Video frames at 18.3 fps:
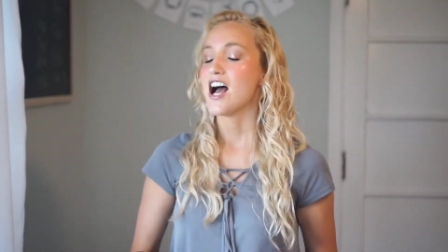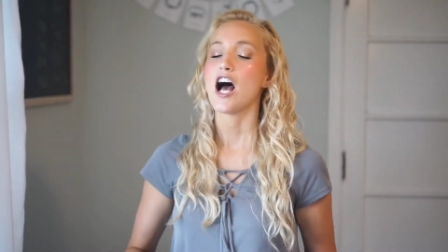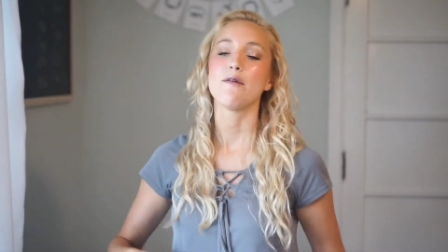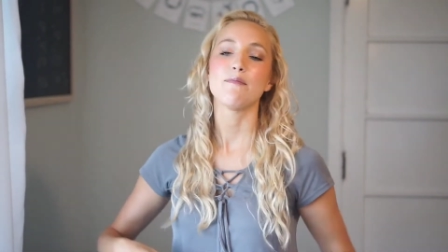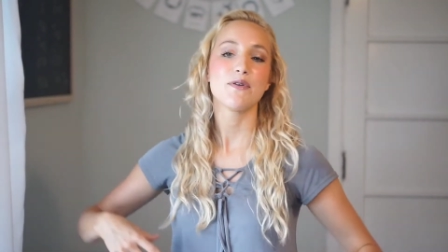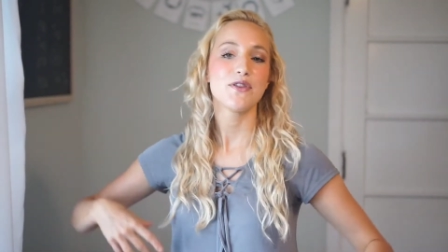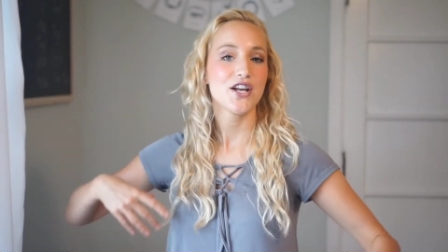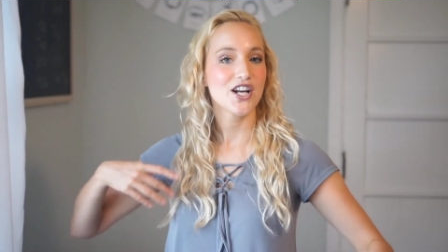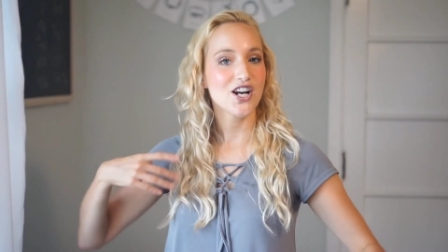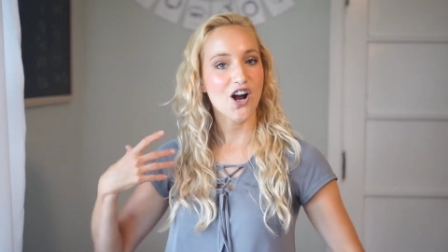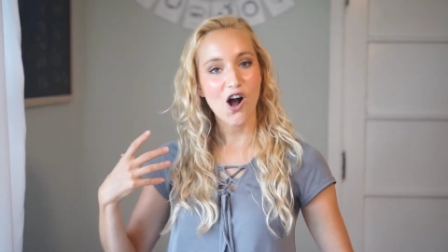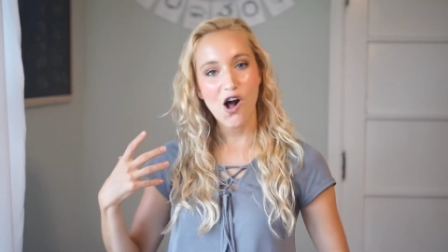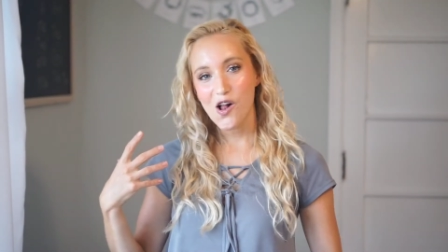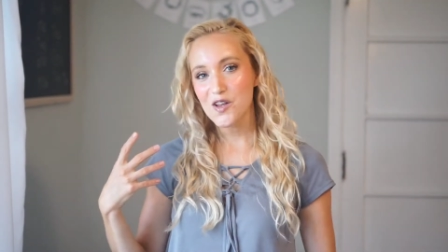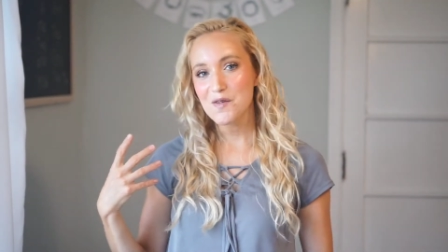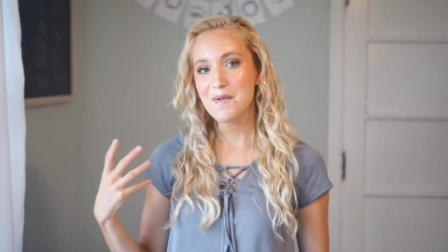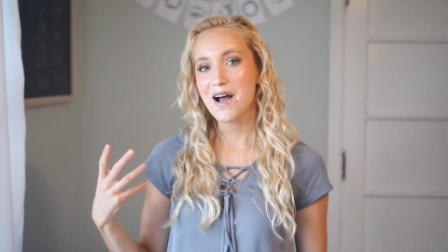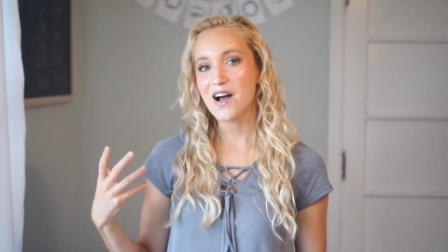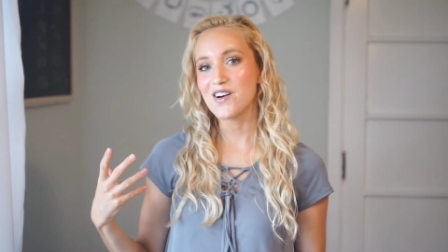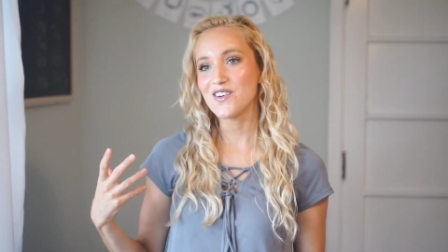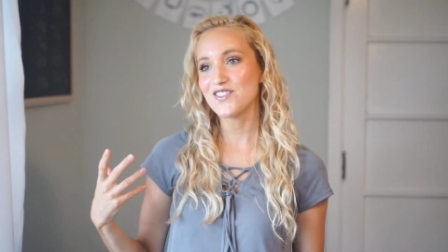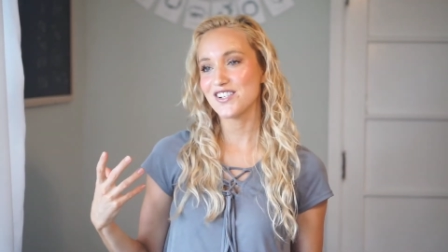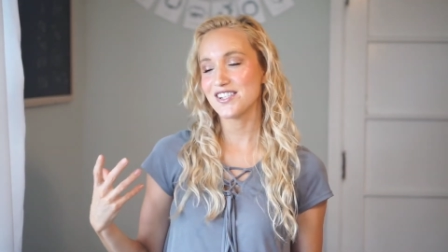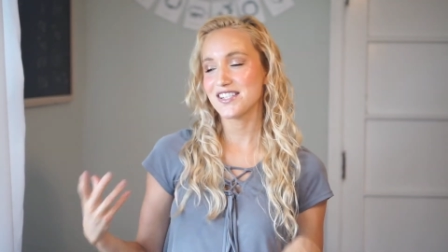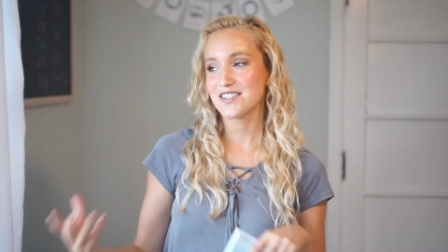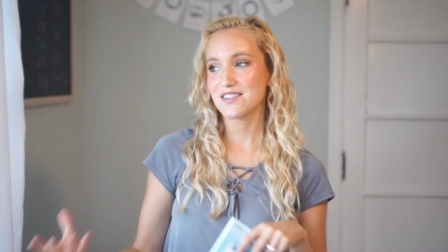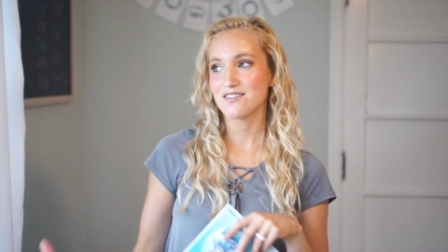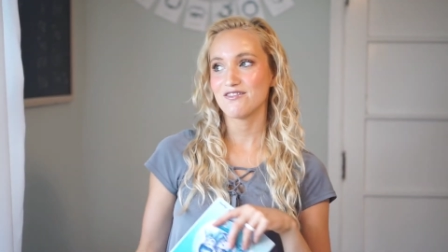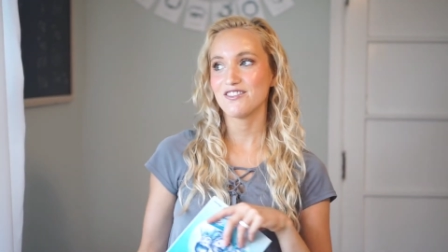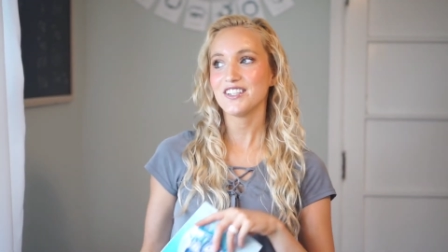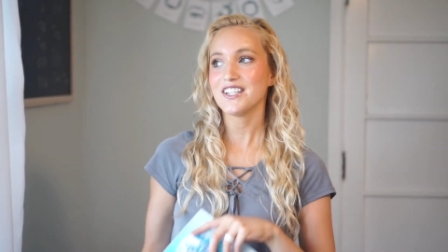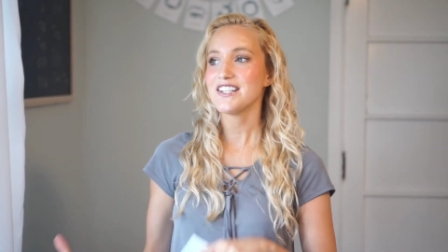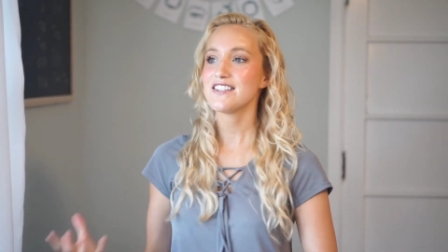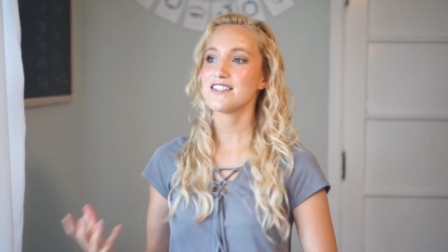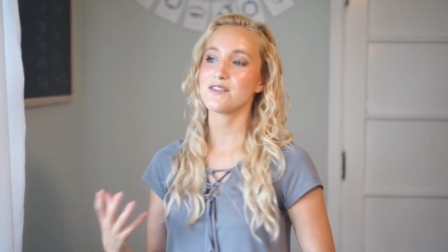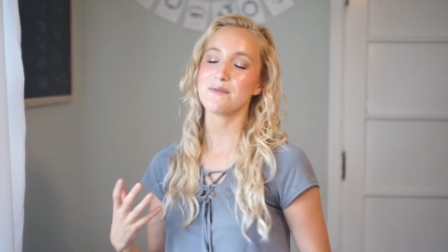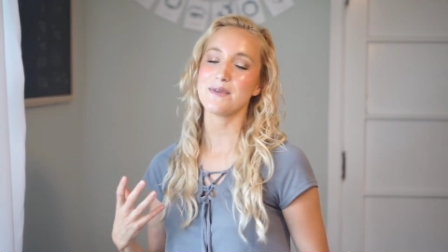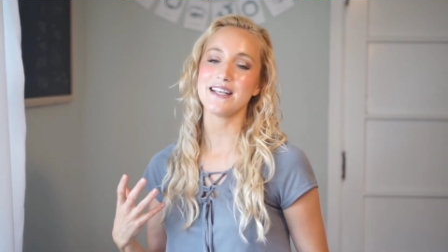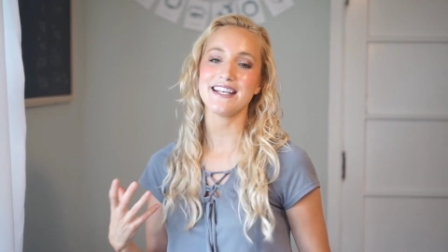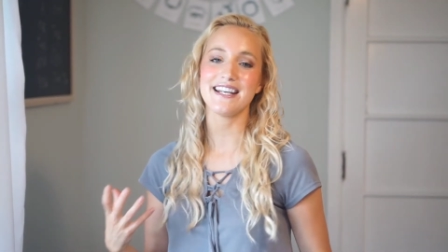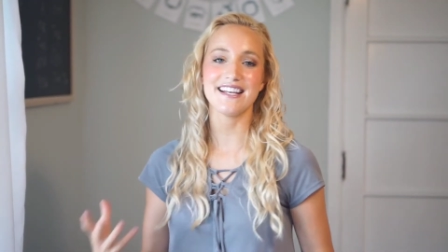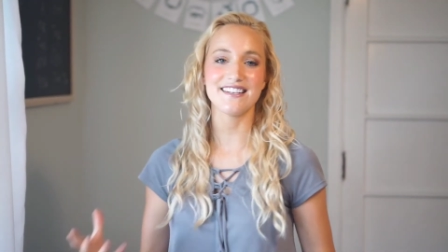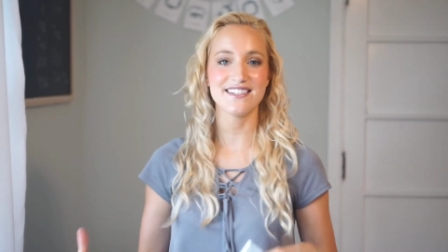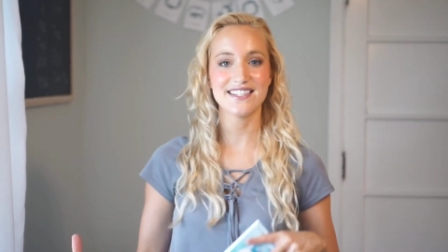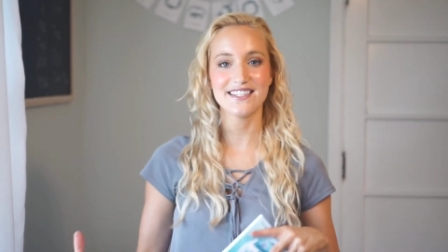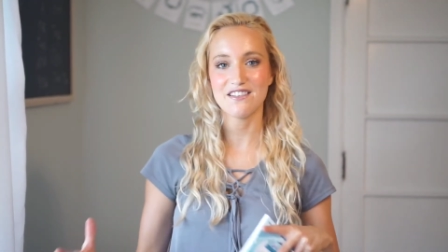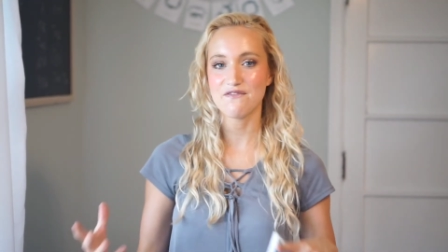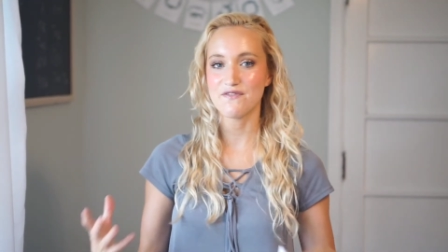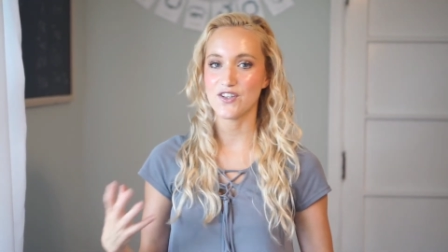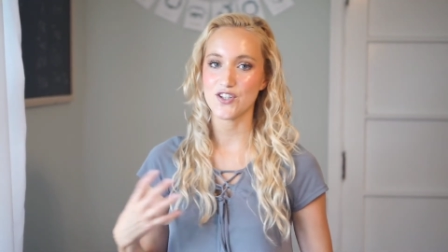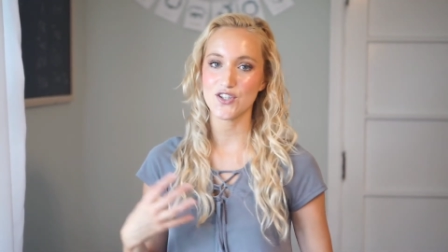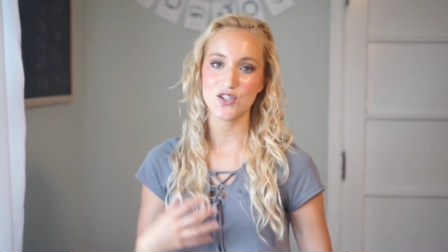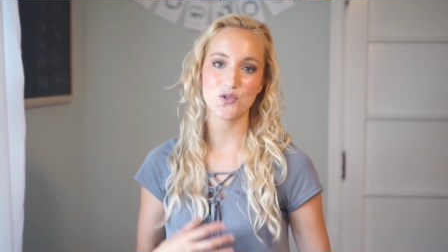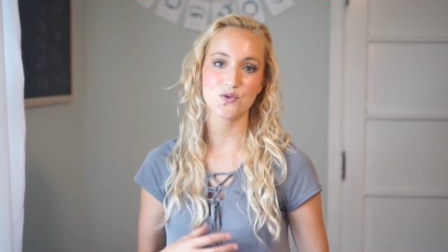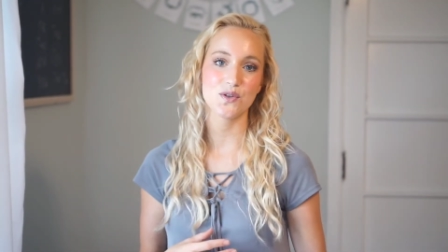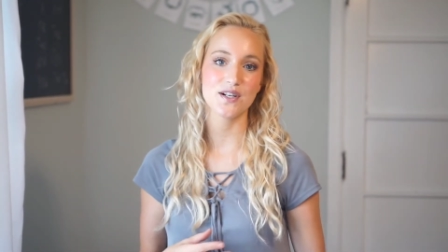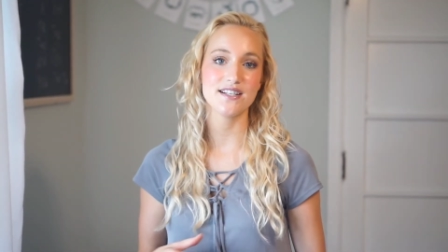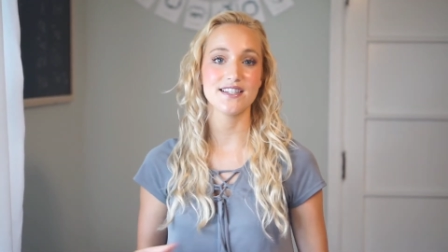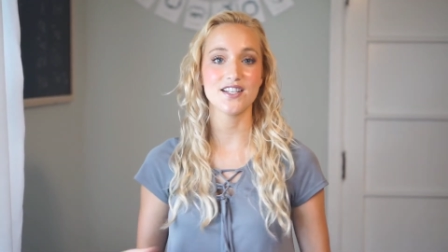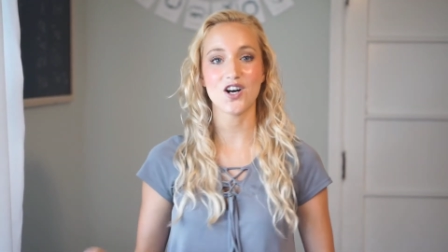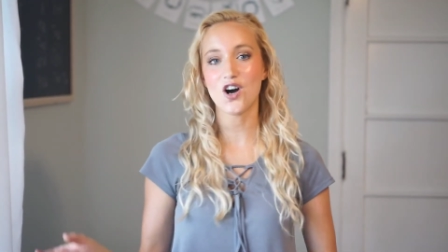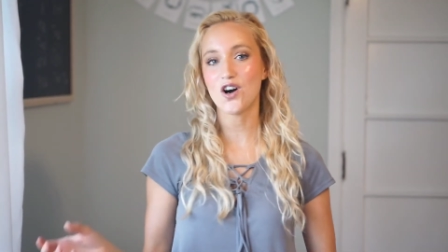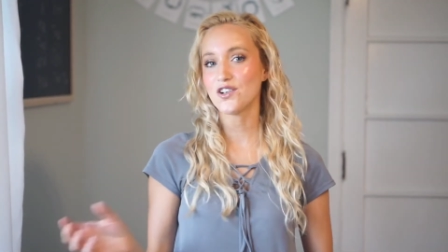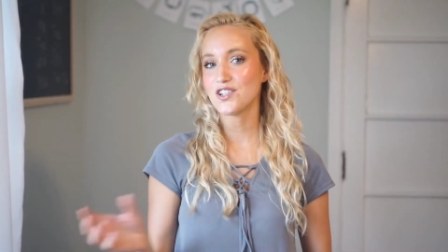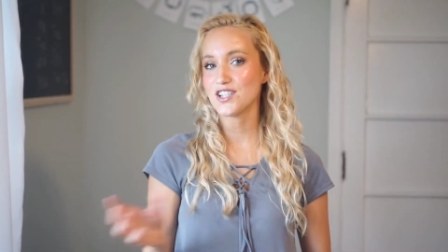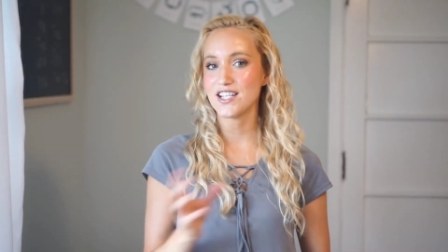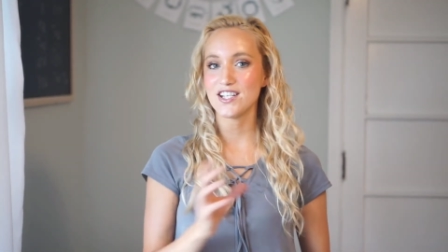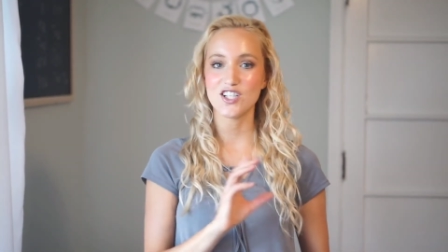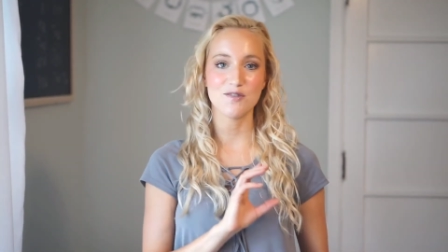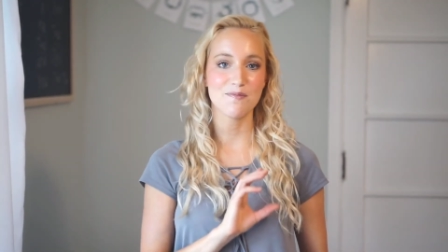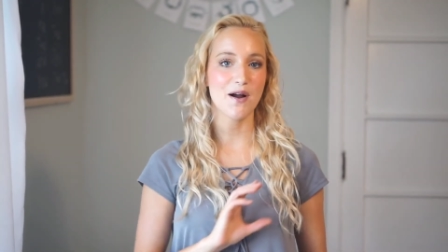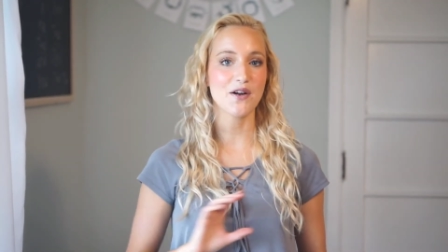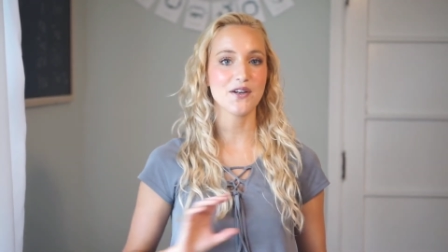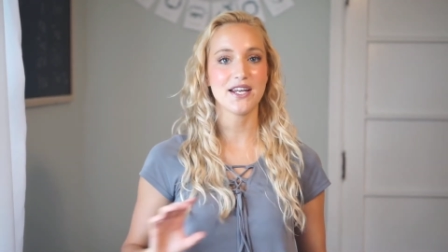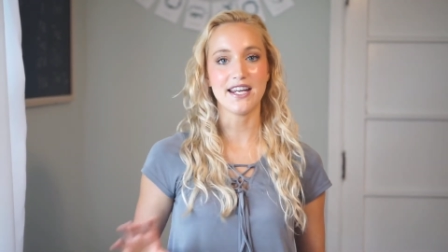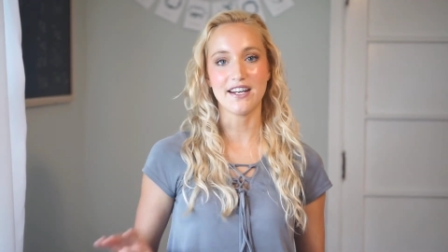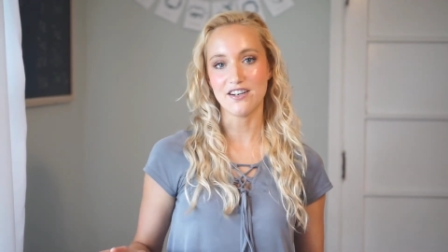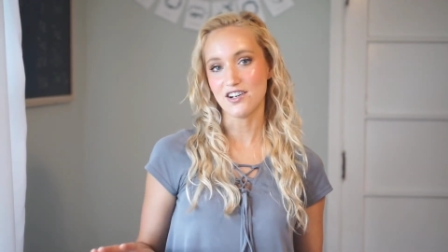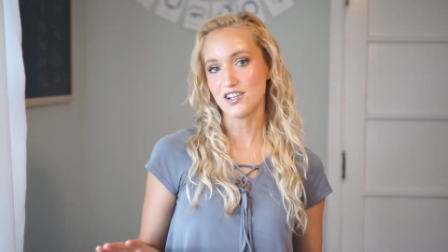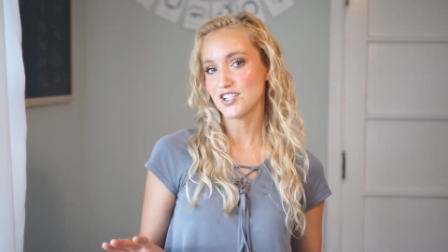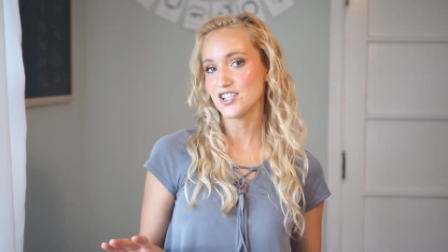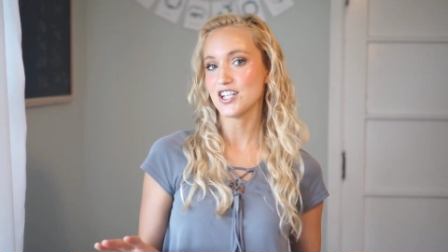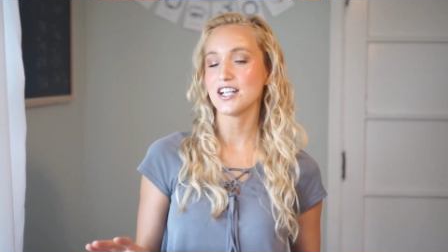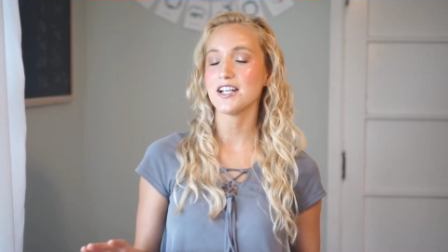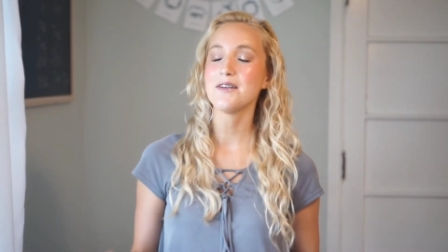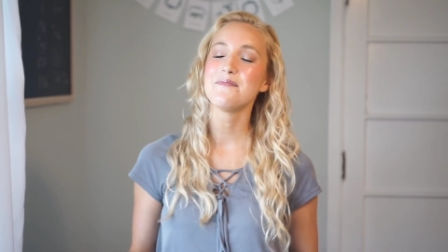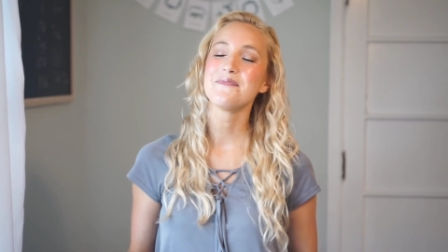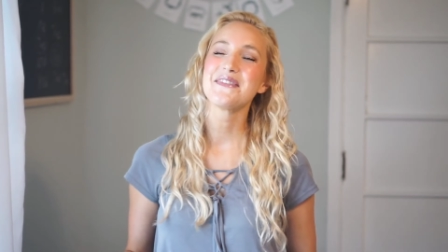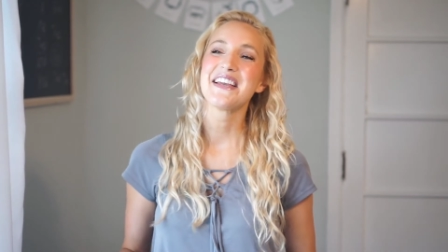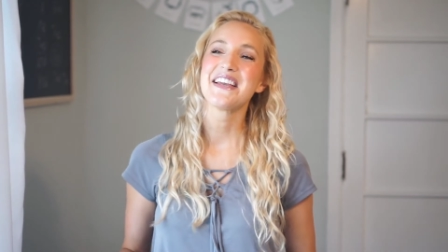but they're all about just really sweet, innocent, fun stories that all teach about character.